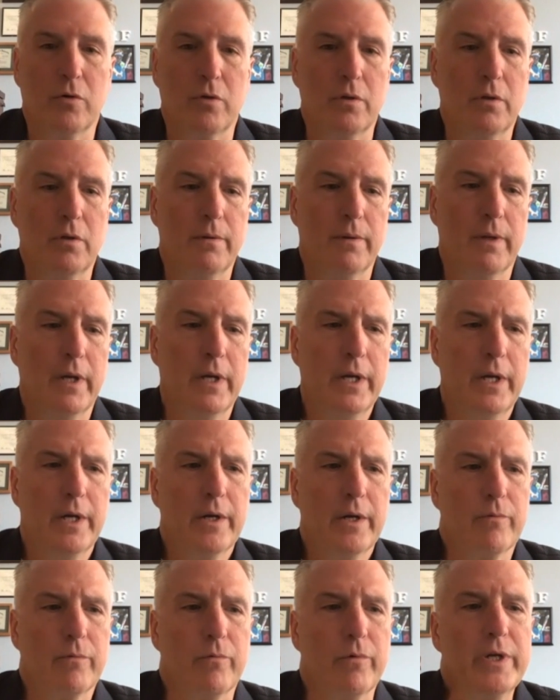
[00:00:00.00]
whole
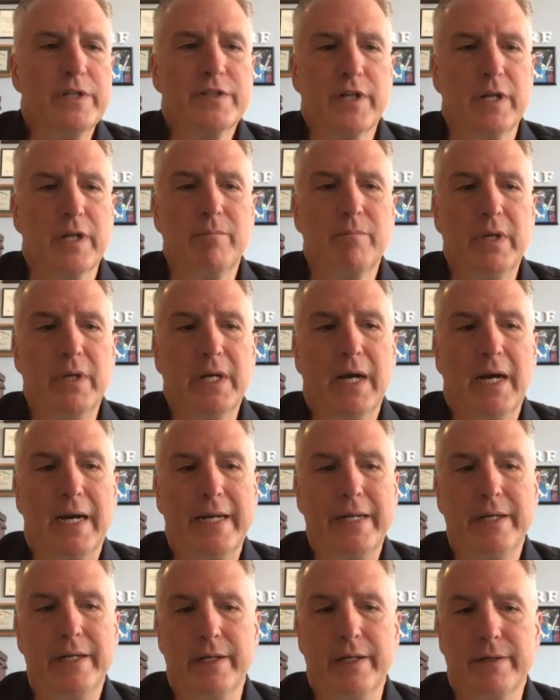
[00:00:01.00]
reasoning
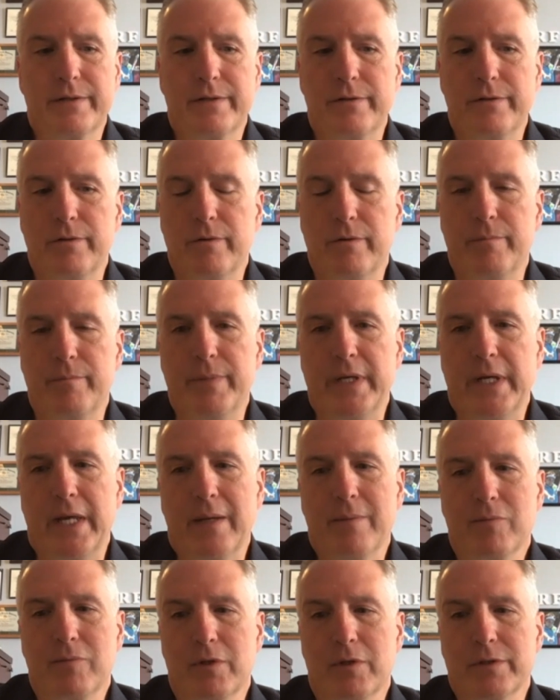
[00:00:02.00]
behind it, to
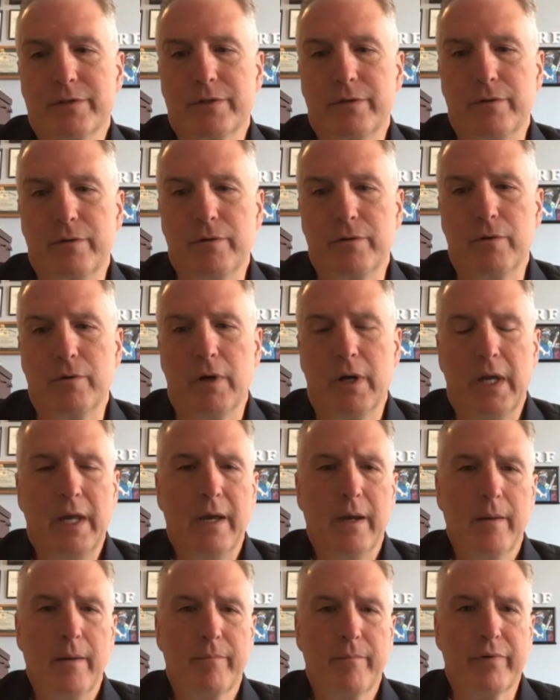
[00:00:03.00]
be able to
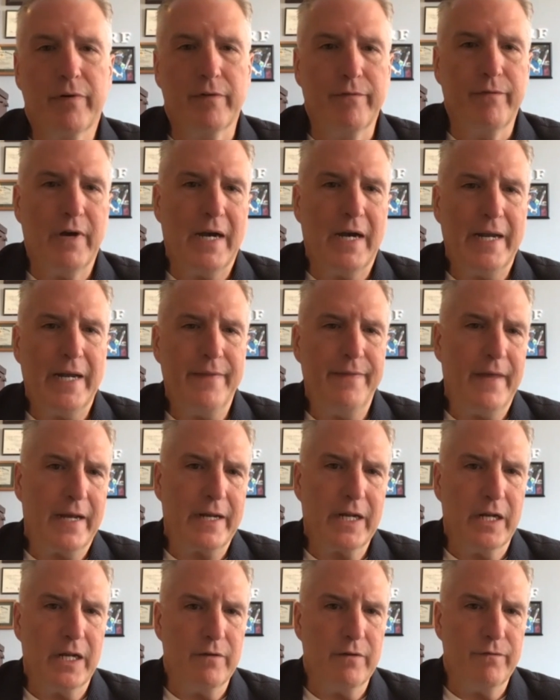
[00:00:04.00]
provide
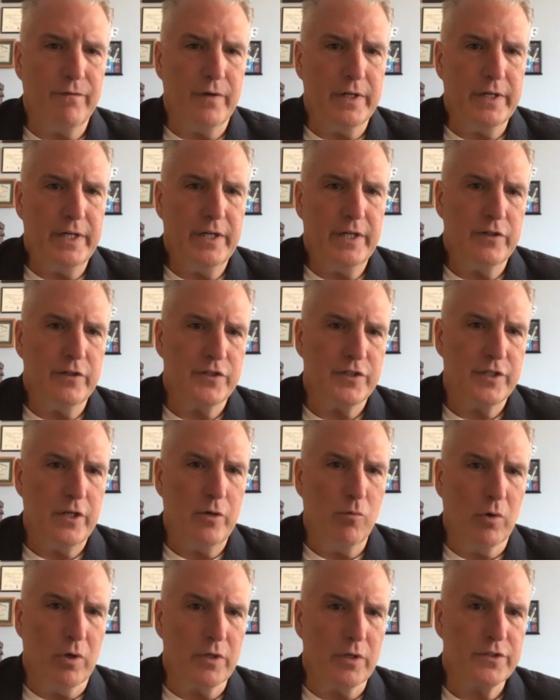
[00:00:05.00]
that kind of funding to
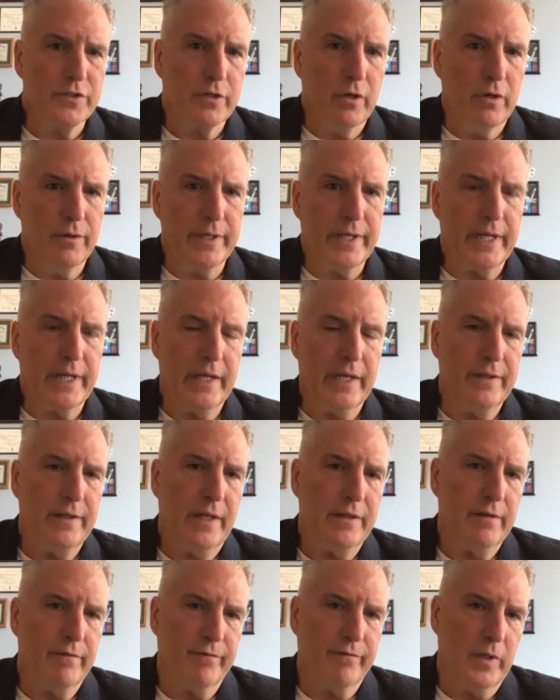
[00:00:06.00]
see where it's going. And
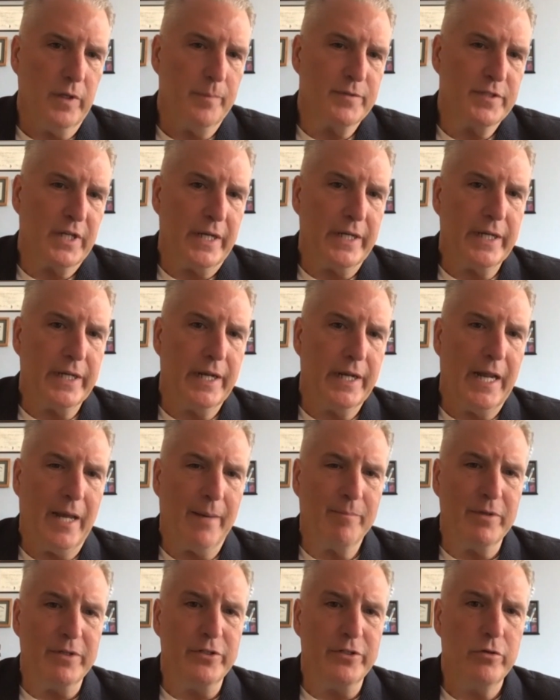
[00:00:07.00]
then the flip side can
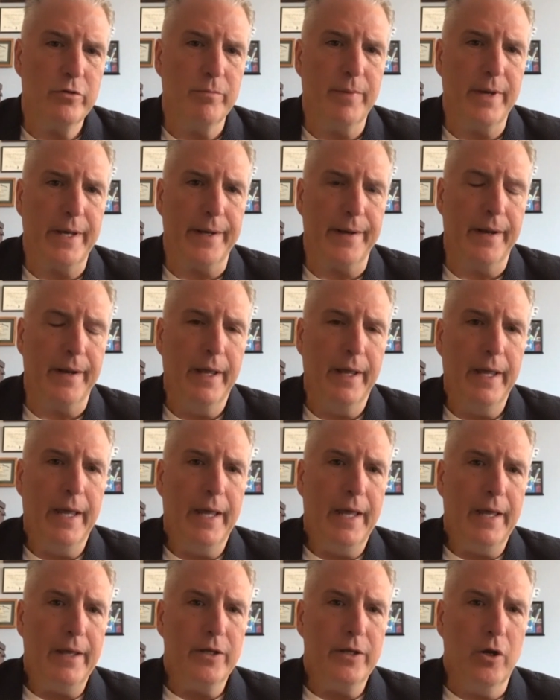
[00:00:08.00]
happen too, Ben.
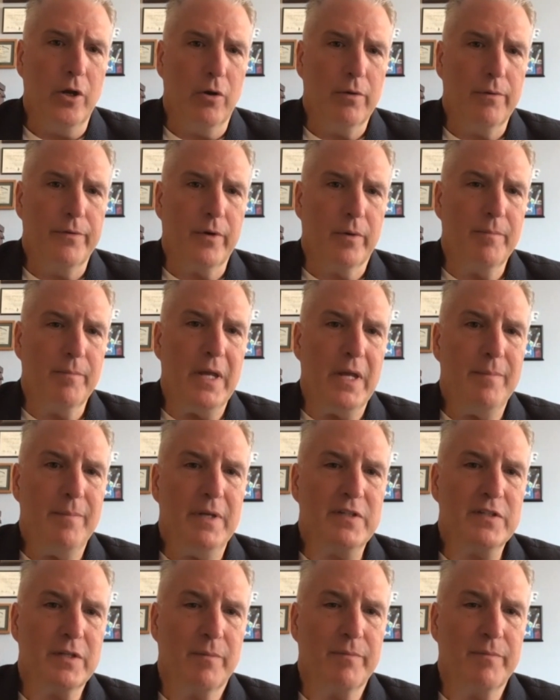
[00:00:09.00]
You know, there may
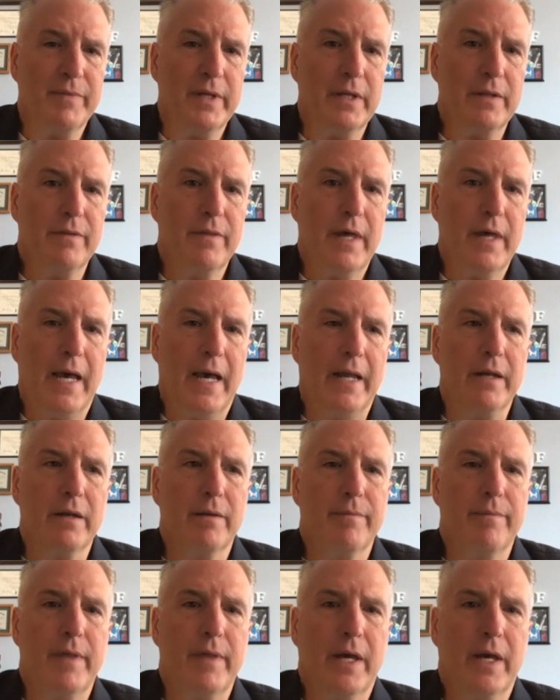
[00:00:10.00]
be something that
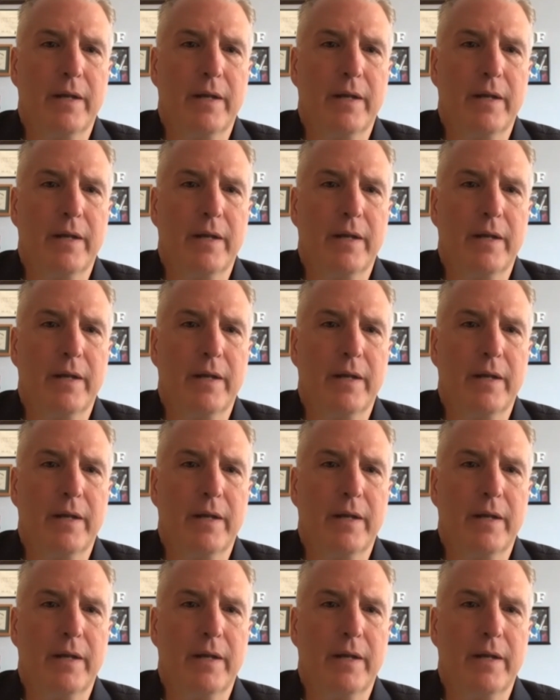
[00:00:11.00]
